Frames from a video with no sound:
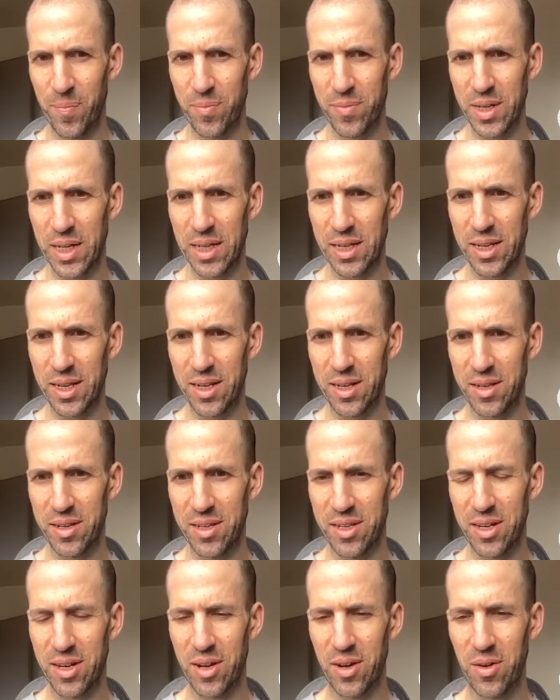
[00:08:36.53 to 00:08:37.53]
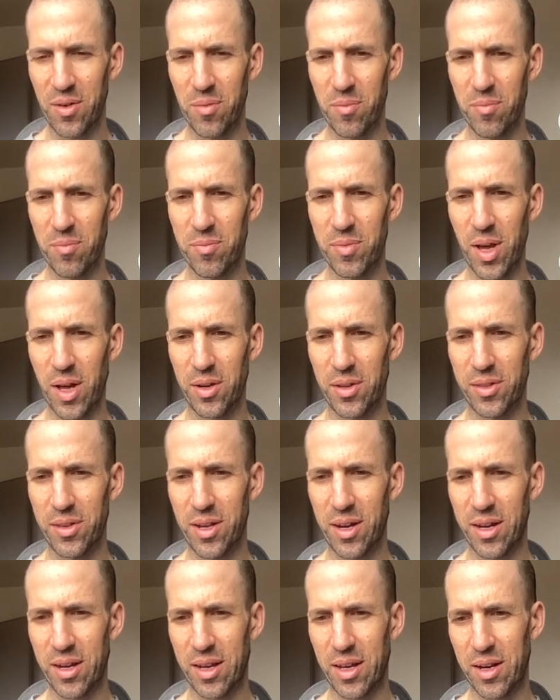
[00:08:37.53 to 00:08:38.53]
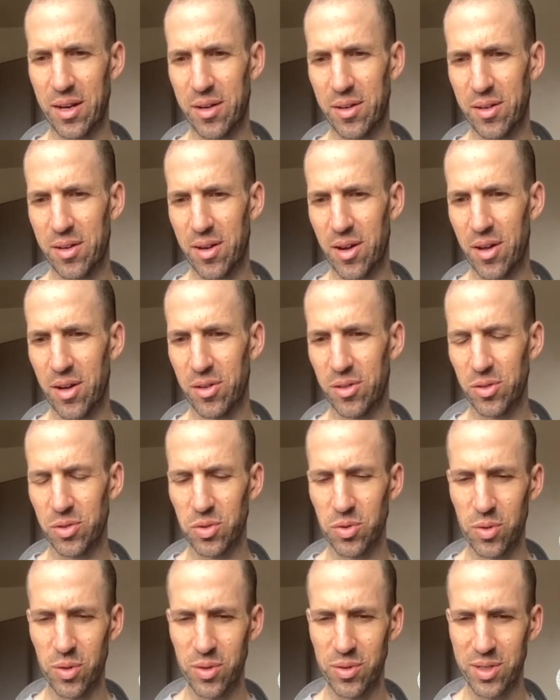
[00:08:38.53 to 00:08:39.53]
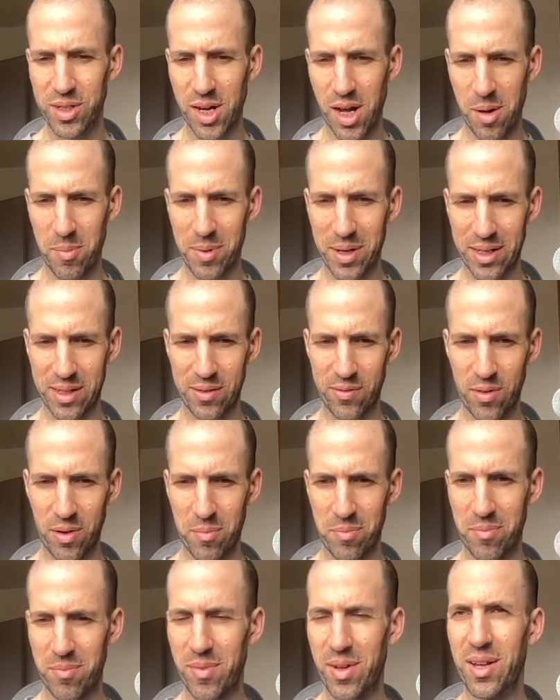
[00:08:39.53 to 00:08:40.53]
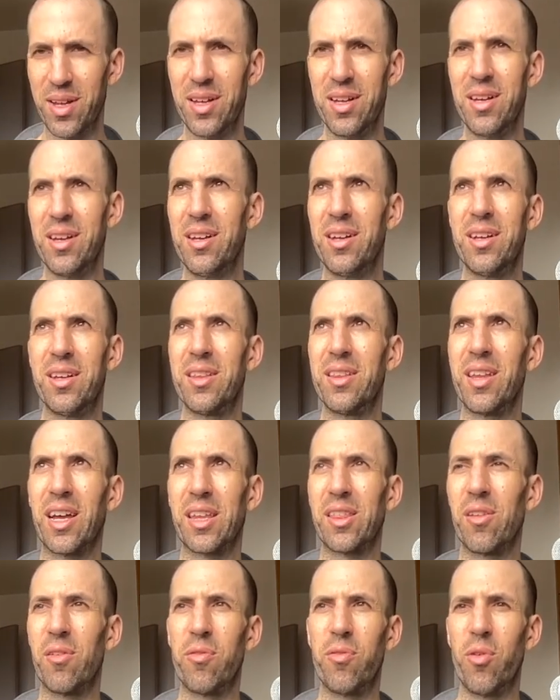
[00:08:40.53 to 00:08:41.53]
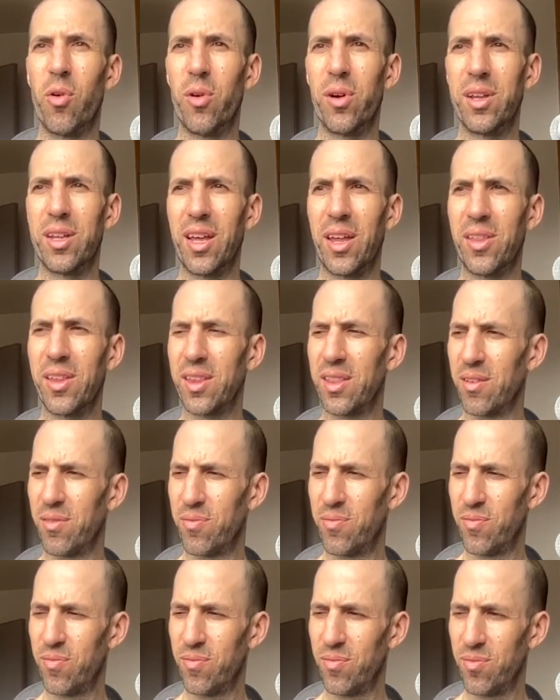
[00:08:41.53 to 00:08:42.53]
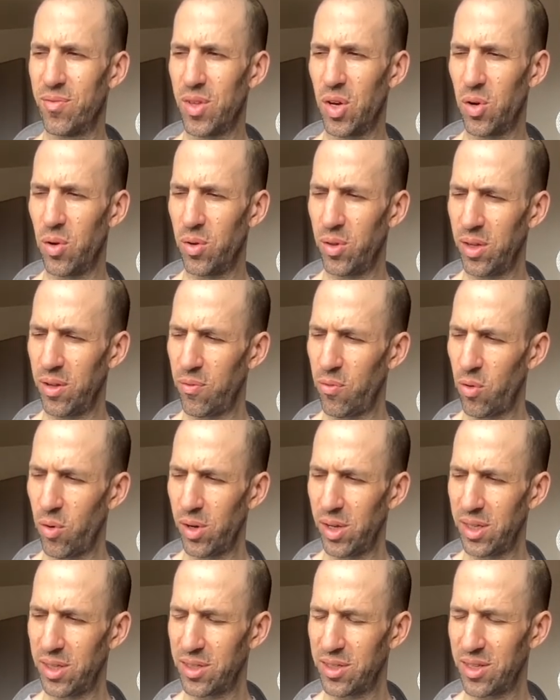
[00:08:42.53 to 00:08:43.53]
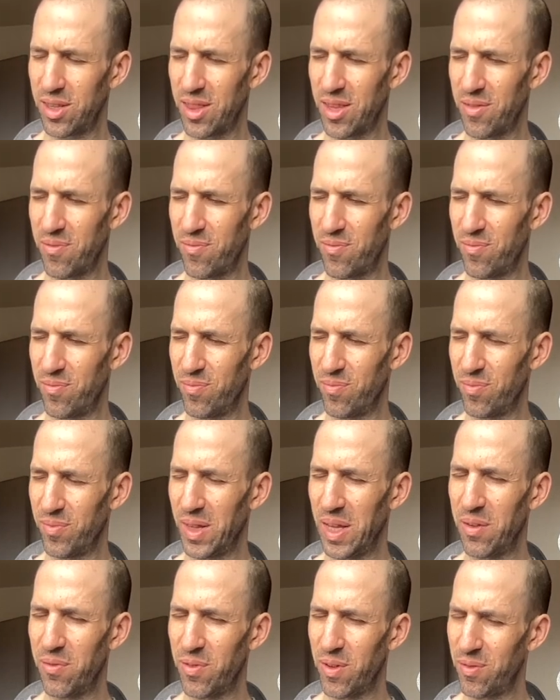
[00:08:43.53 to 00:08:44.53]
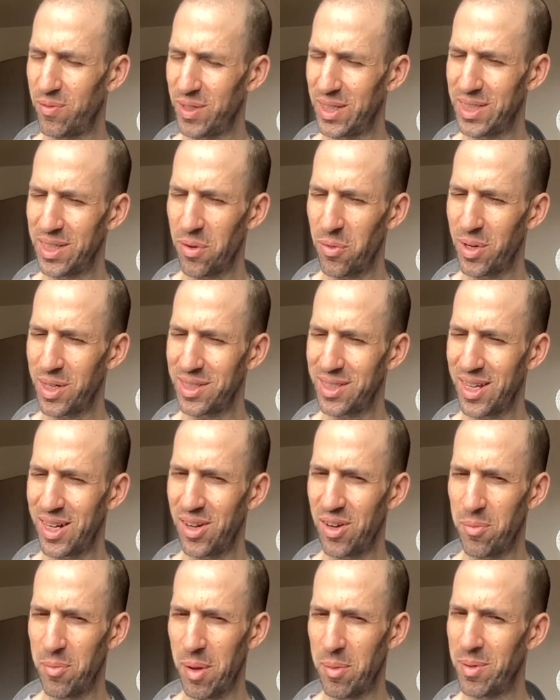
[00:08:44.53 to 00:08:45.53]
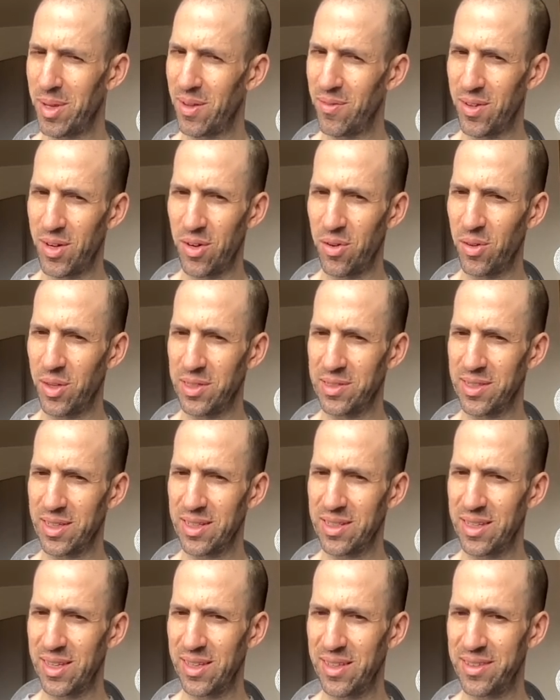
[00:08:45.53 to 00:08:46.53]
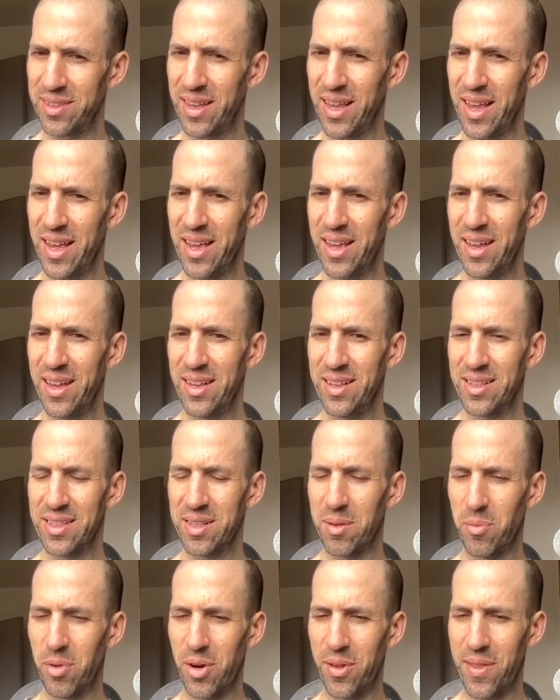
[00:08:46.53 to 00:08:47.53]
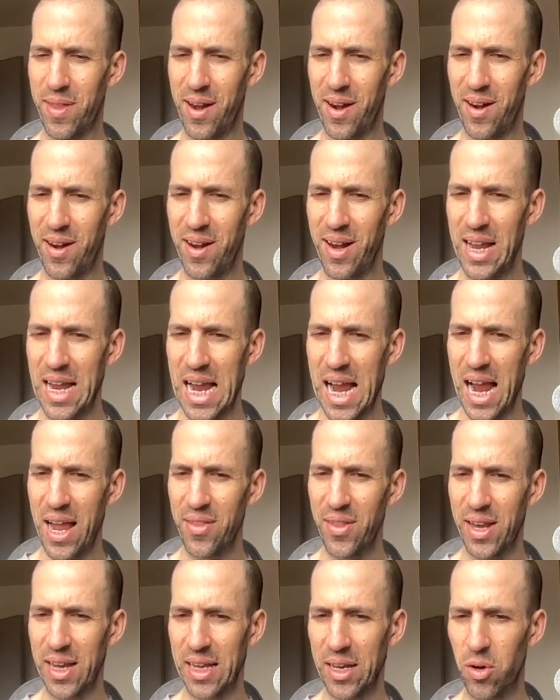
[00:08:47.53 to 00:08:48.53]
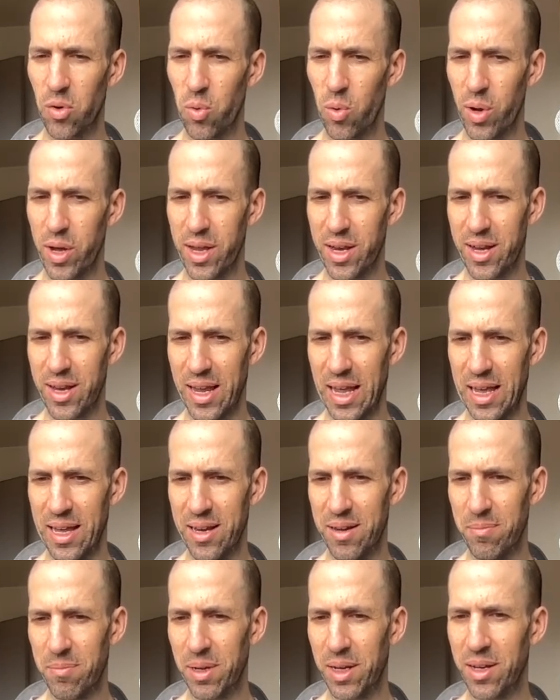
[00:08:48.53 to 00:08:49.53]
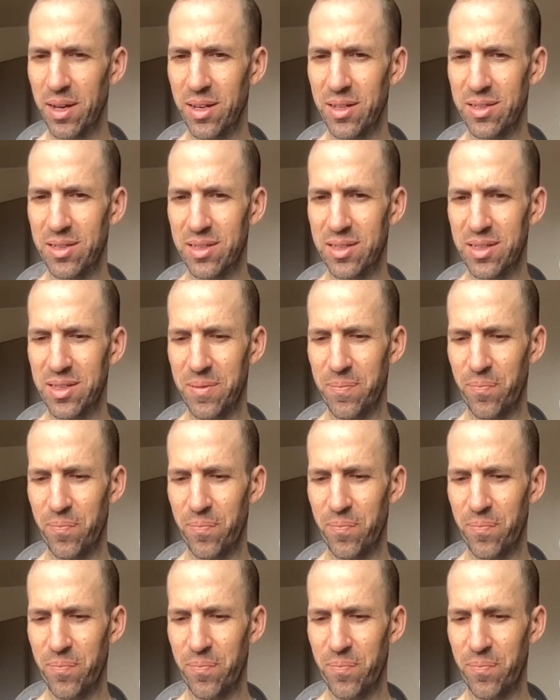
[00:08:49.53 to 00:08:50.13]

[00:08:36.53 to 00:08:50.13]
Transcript: he did you know Donald Duck and Uncle Scrooge comics from like the 40 I think the the early 40s to the late 50s I want to say or maybe even early 60s somewhere in there and then he quit and because